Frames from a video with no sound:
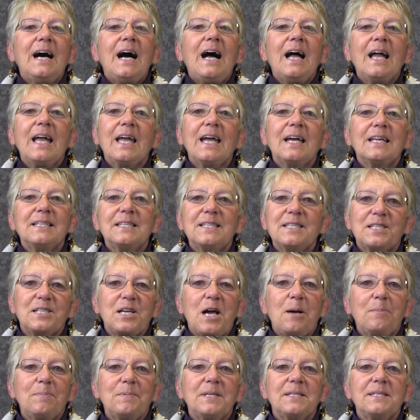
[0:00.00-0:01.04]
I had
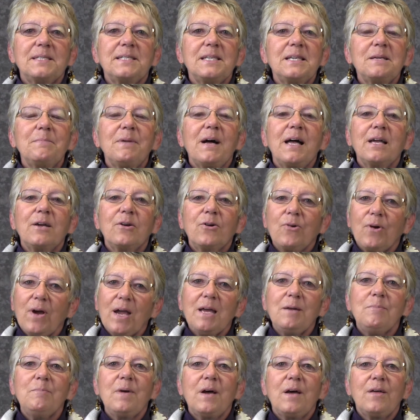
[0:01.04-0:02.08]
stopped to see my
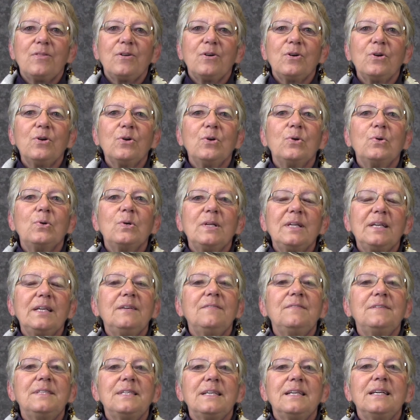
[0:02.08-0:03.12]
grandmother, who
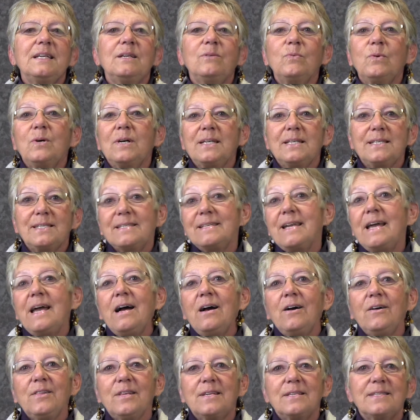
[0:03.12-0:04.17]
lived in what is
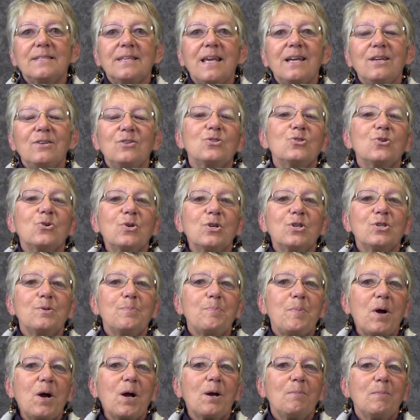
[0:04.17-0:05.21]
now the St. George
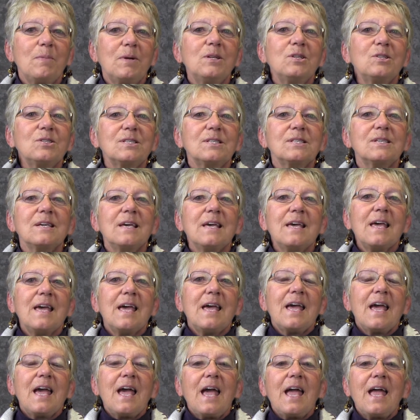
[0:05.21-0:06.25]
Apartments,
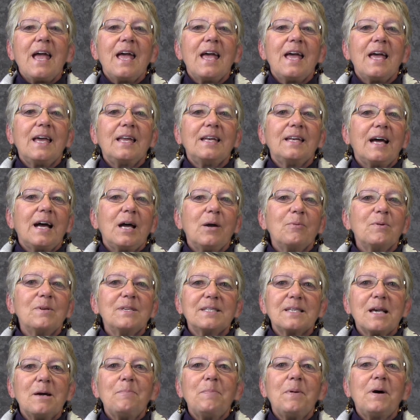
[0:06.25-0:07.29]
and I
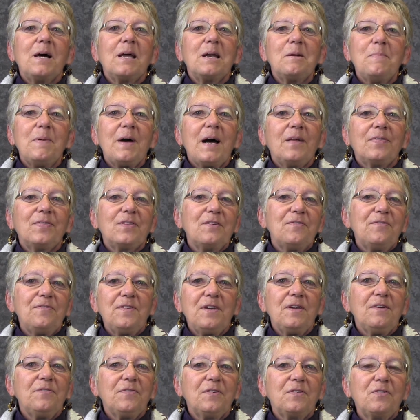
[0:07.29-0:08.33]
was up on about the
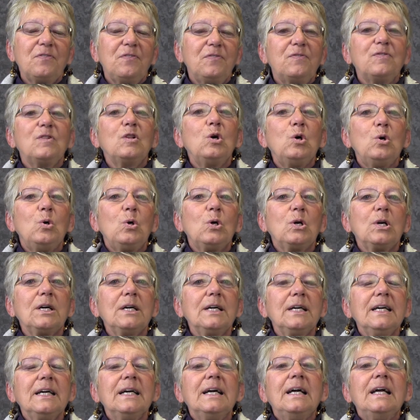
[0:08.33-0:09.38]
fifth
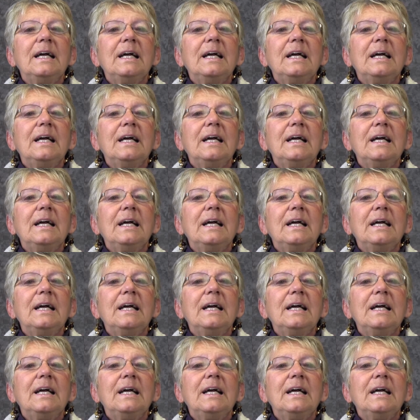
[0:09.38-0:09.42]
floor,